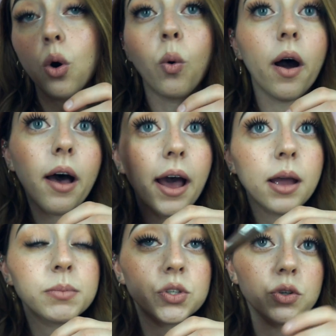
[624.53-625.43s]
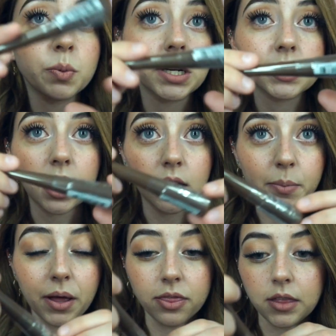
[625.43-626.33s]
oh, I'm super excited
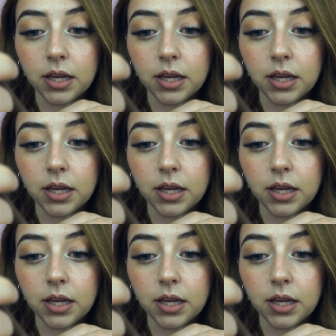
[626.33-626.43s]
about